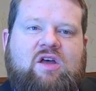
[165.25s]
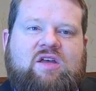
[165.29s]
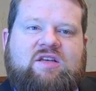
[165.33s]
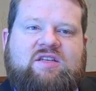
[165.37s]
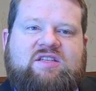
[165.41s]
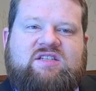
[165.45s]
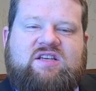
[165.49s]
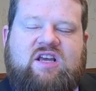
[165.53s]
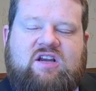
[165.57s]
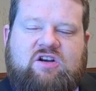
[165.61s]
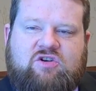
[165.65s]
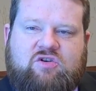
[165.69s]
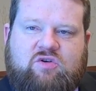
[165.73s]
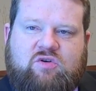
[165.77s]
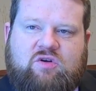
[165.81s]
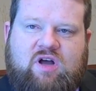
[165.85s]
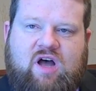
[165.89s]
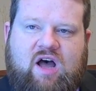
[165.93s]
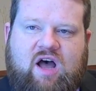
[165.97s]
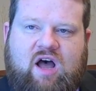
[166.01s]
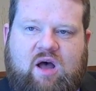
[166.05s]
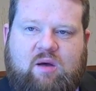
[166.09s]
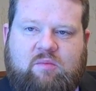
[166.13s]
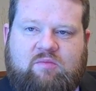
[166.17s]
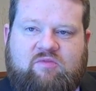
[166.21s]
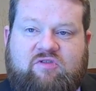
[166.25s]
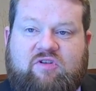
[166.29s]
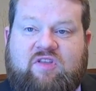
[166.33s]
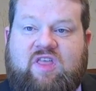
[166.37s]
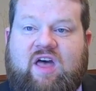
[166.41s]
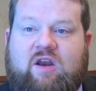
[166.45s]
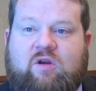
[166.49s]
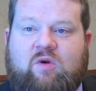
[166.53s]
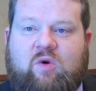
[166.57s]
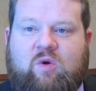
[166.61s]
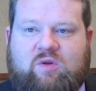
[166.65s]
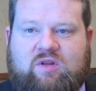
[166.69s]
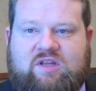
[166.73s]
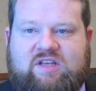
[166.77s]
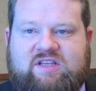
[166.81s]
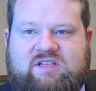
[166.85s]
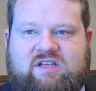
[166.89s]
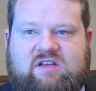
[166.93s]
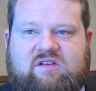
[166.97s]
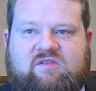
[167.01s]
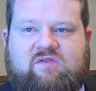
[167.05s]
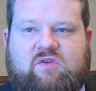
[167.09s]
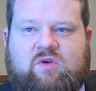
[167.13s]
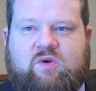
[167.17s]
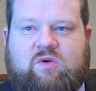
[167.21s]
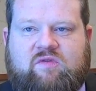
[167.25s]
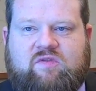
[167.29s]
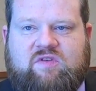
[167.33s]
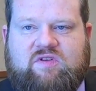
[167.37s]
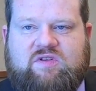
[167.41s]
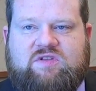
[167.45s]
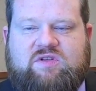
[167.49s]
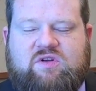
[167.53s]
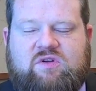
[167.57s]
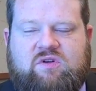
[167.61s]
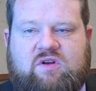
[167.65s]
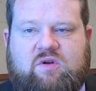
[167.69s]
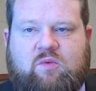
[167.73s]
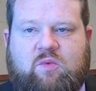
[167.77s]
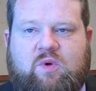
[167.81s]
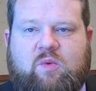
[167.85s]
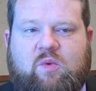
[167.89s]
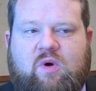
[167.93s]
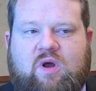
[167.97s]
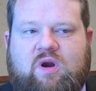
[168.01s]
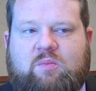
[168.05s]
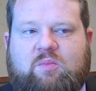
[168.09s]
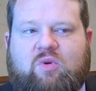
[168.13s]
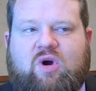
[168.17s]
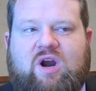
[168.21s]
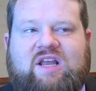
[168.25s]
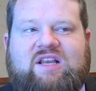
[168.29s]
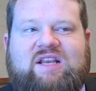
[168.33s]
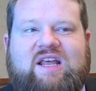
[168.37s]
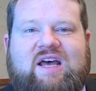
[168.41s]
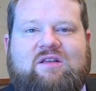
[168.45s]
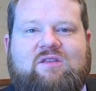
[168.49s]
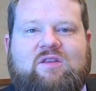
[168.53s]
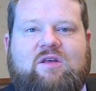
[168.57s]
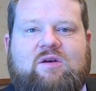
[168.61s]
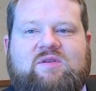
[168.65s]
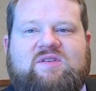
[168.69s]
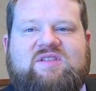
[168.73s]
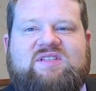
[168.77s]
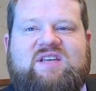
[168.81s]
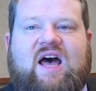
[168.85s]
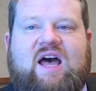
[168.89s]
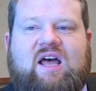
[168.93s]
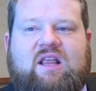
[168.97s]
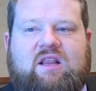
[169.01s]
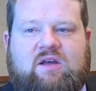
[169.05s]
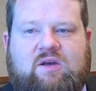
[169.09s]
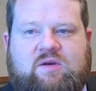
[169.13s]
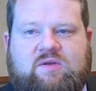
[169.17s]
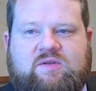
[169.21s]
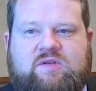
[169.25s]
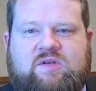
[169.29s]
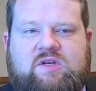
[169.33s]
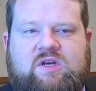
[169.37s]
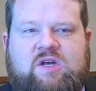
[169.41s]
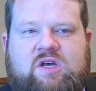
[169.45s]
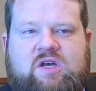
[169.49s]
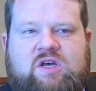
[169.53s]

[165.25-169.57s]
central hub for that holistic view of the student. We want to break down those silos.